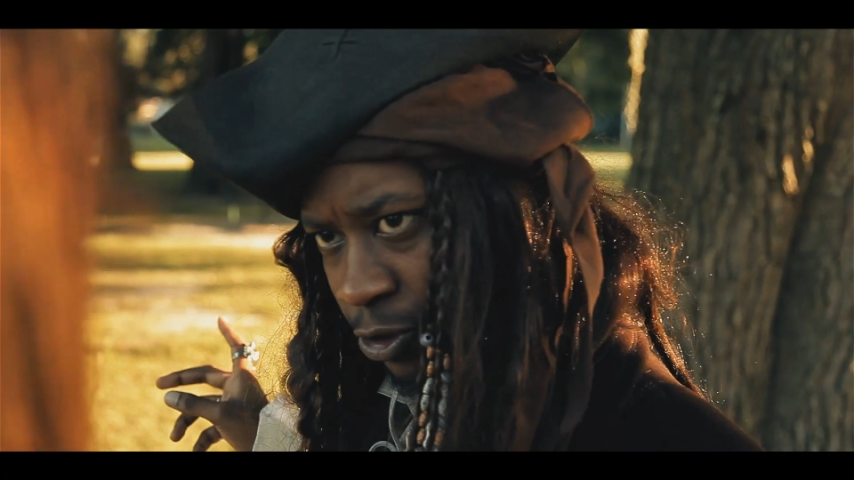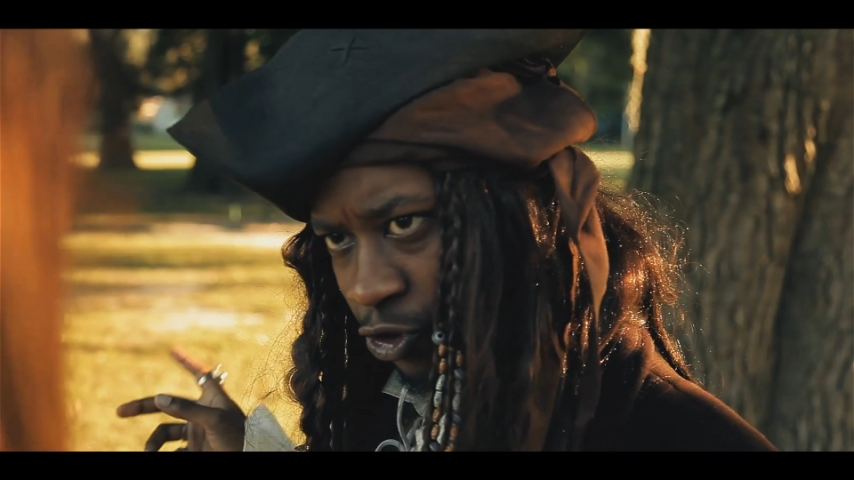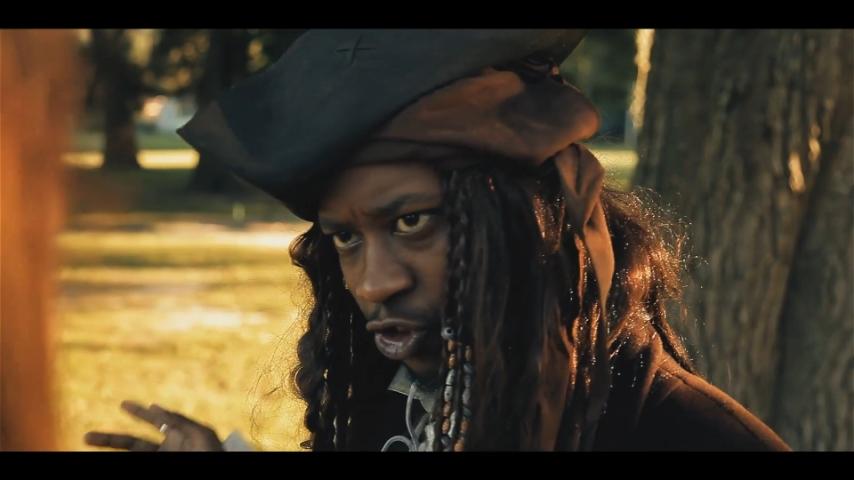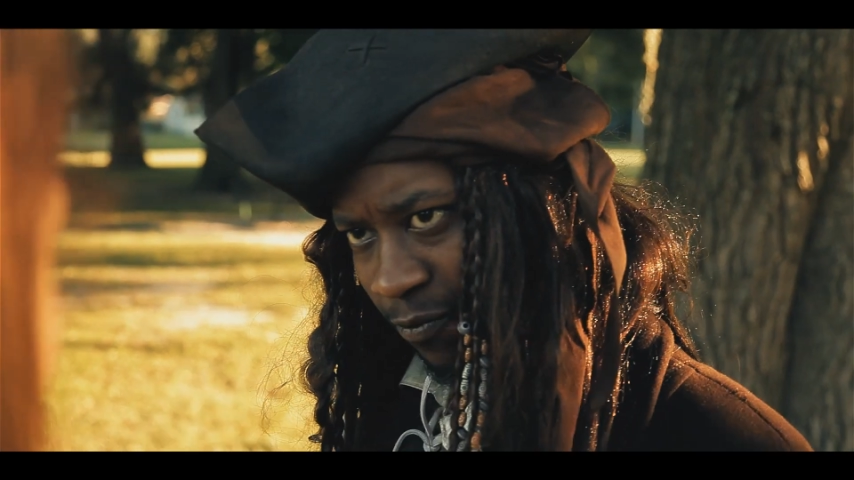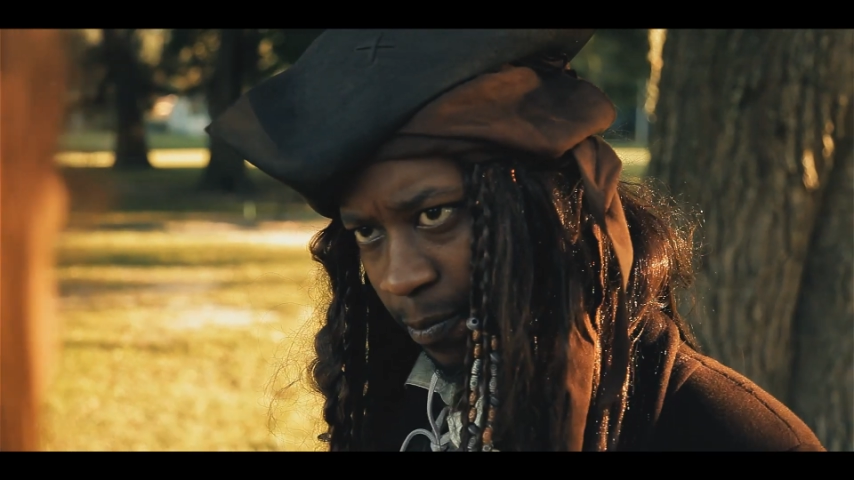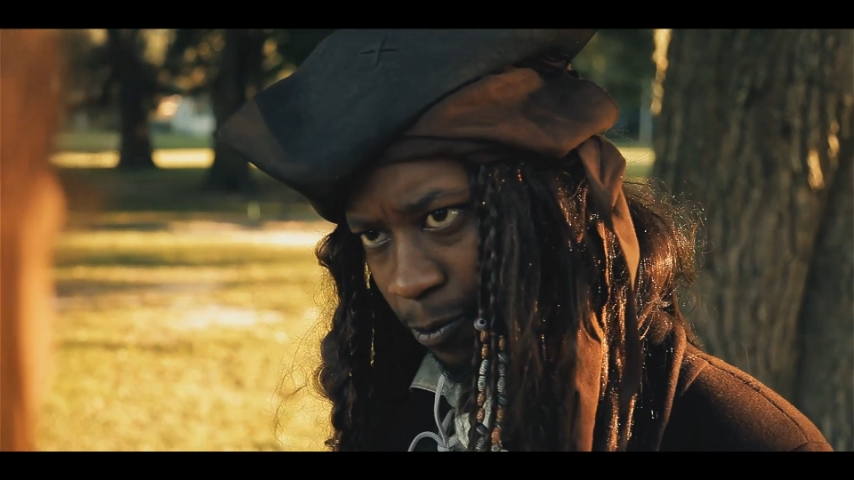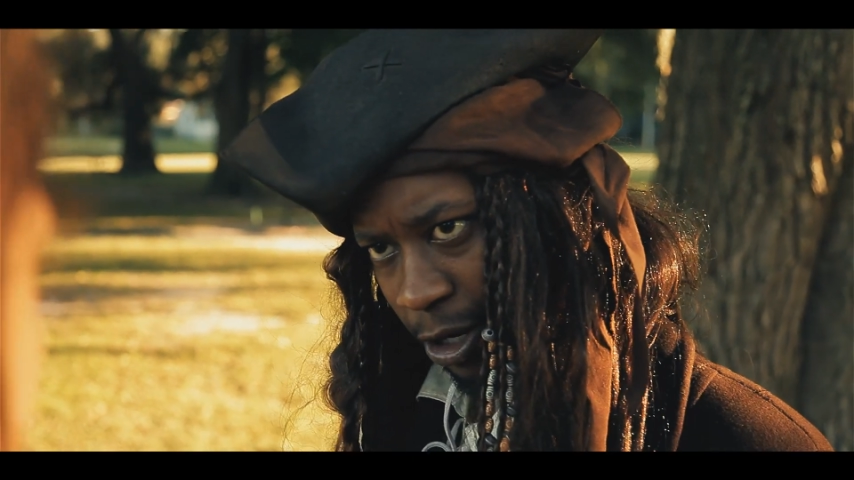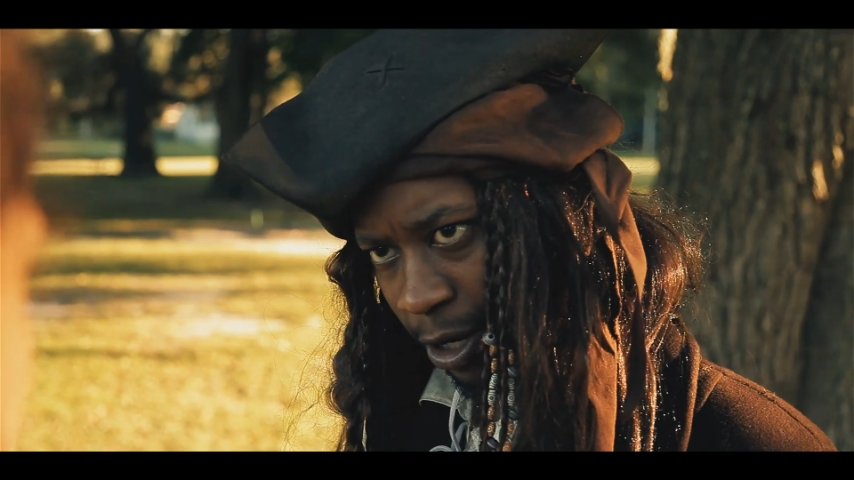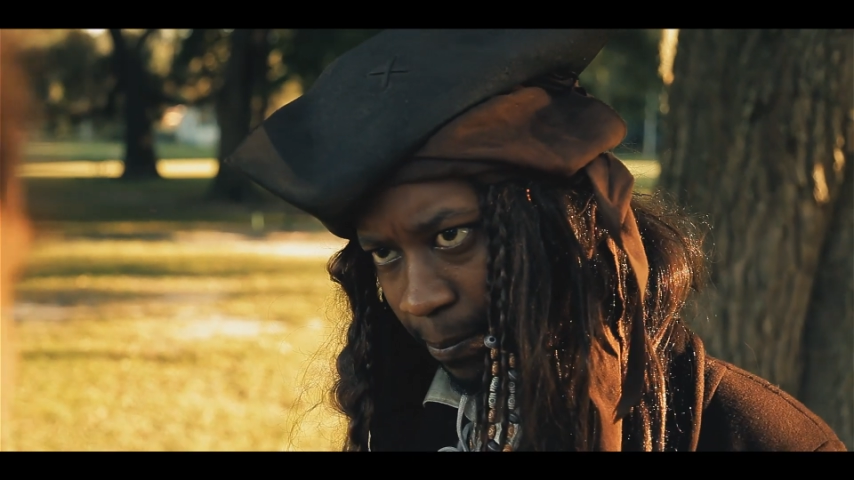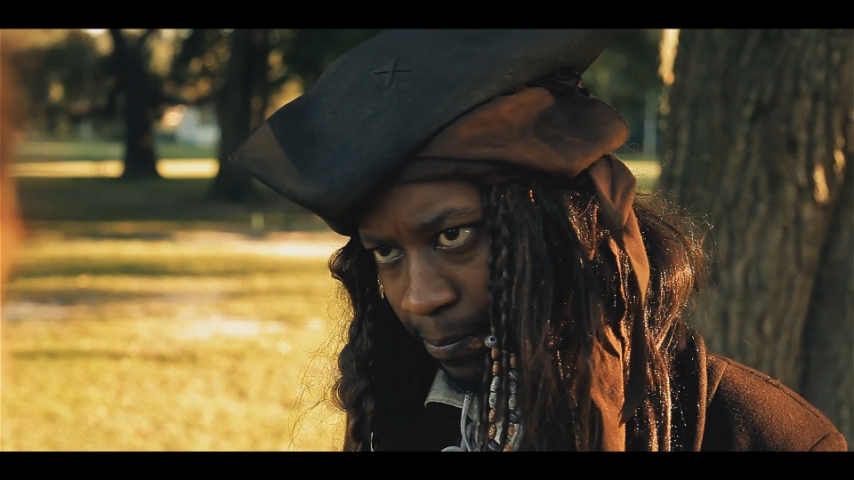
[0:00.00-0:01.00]
shove them
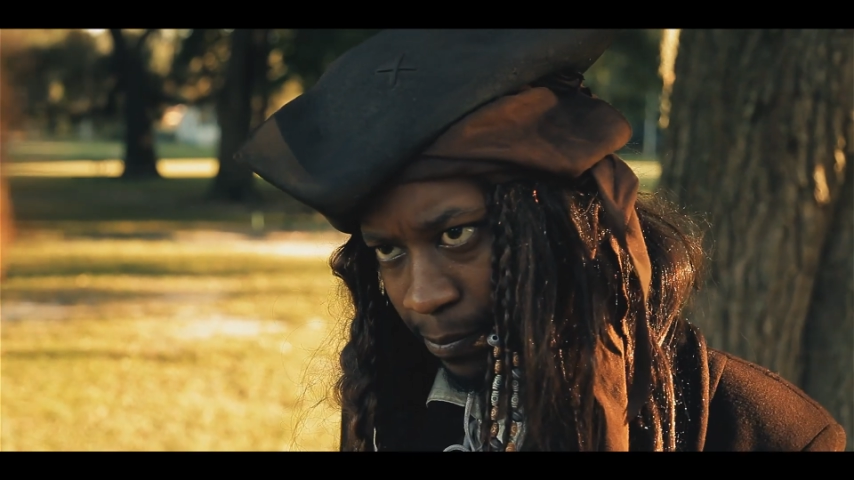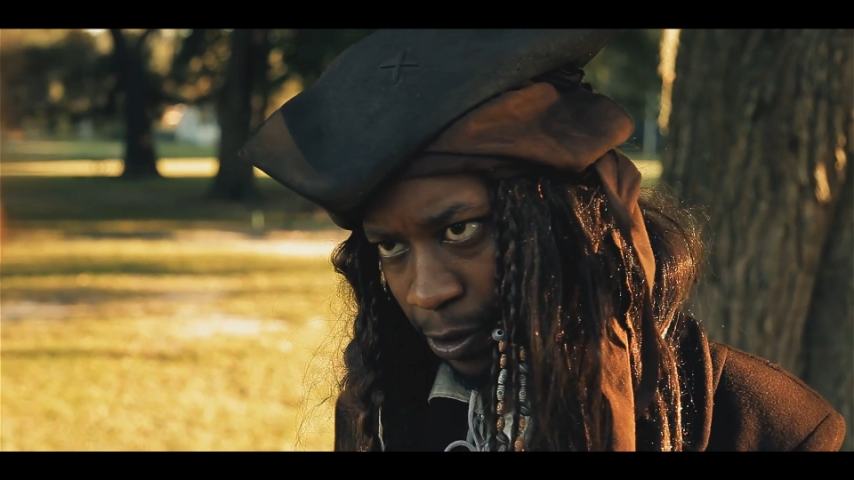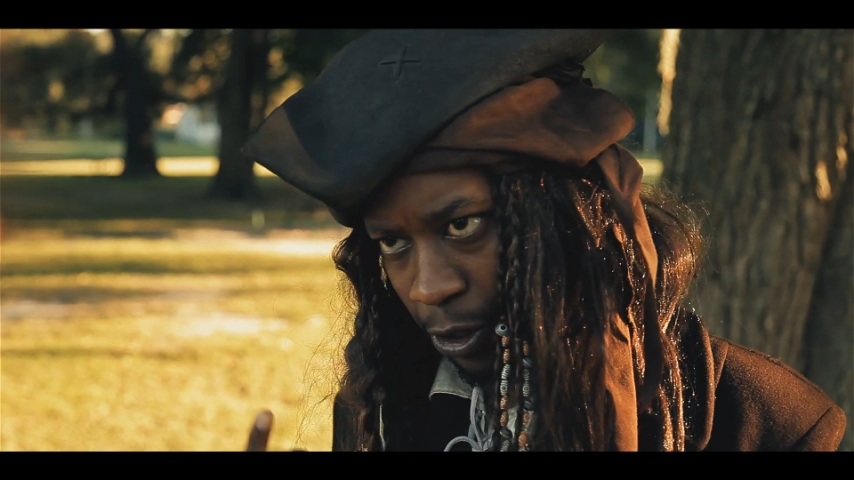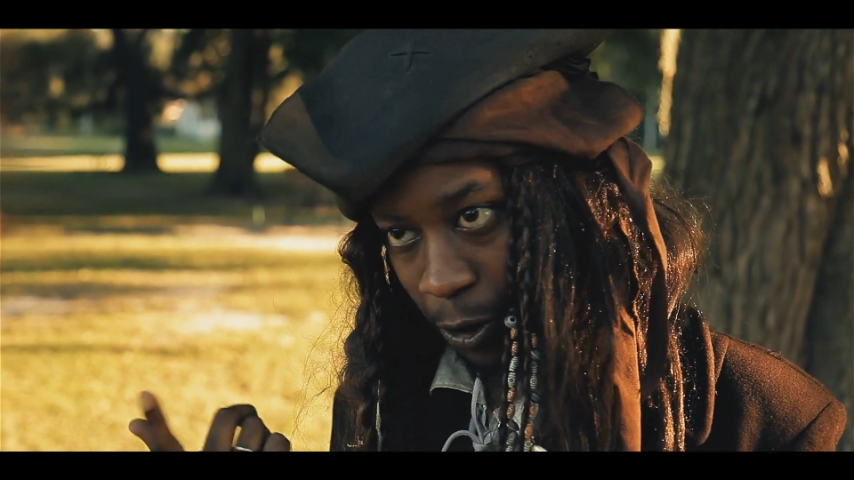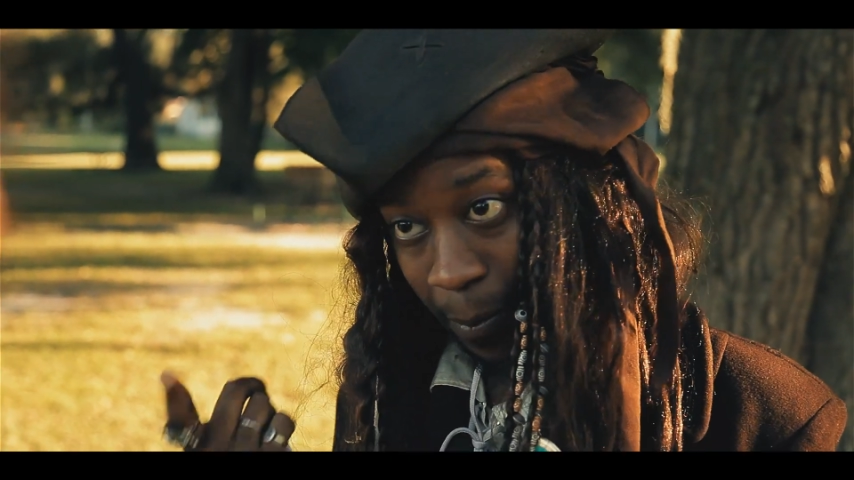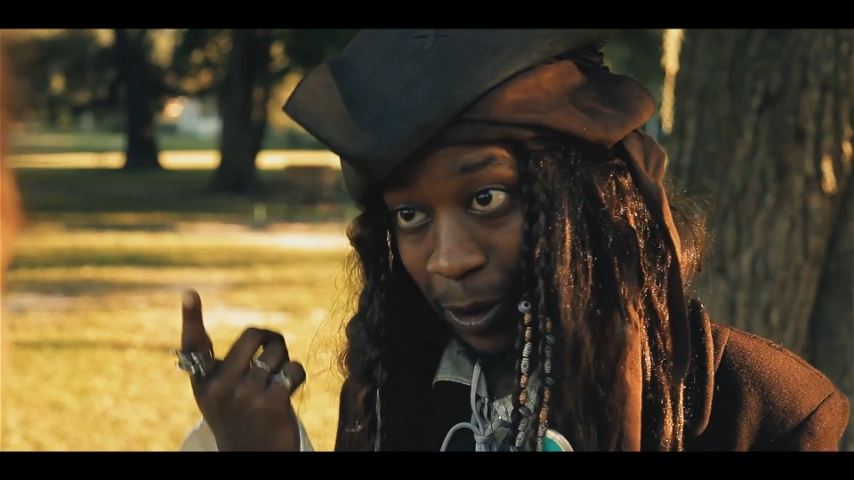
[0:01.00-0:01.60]
up your